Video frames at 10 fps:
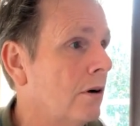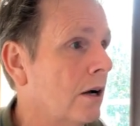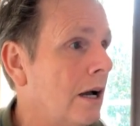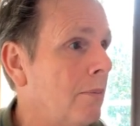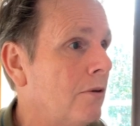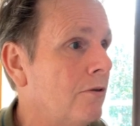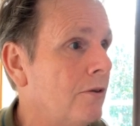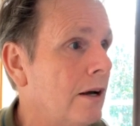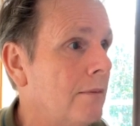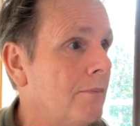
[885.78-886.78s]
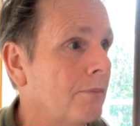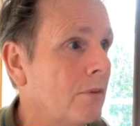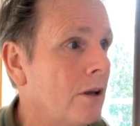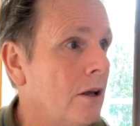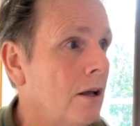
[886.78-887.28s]
couple
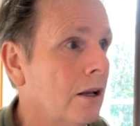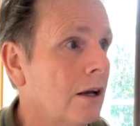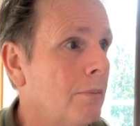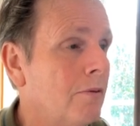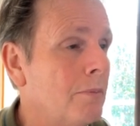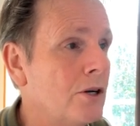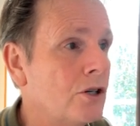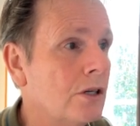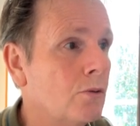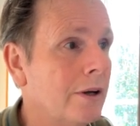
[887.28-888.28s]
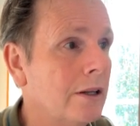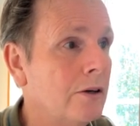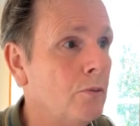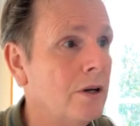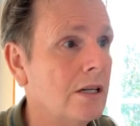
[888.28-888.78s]
of pictures where
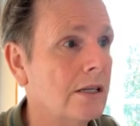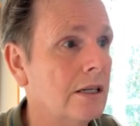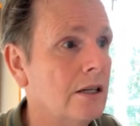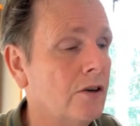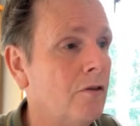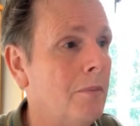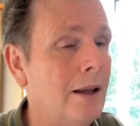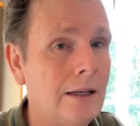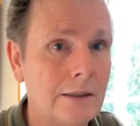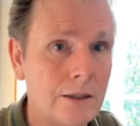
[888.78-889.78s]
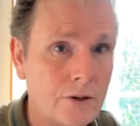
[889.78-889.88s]
we can see the different plants in